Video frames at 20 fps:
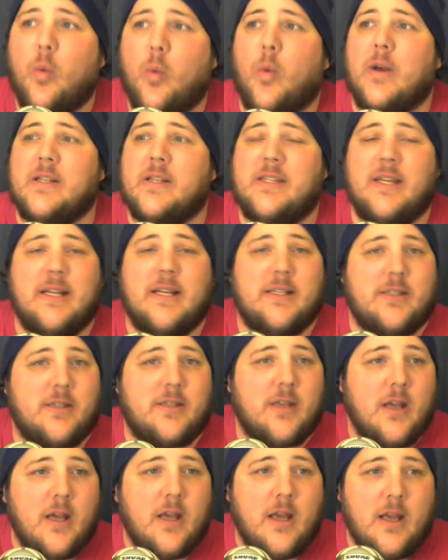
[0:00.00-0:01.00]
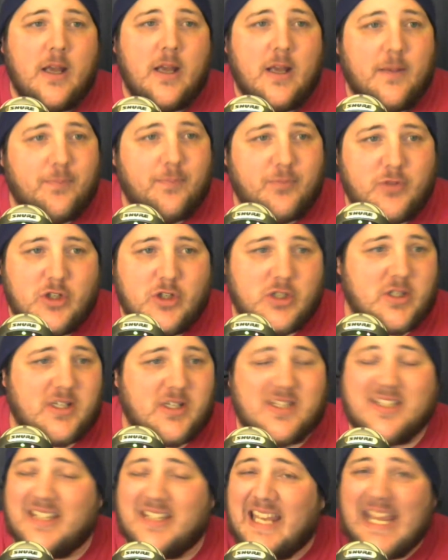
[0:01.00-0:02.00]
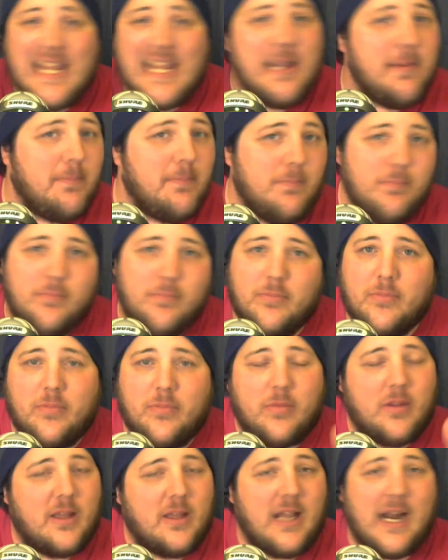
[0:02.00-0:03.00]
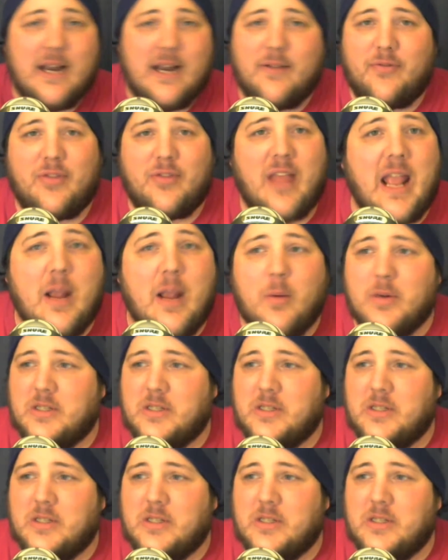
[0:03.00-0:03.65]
Was this just a scheme kind of thing?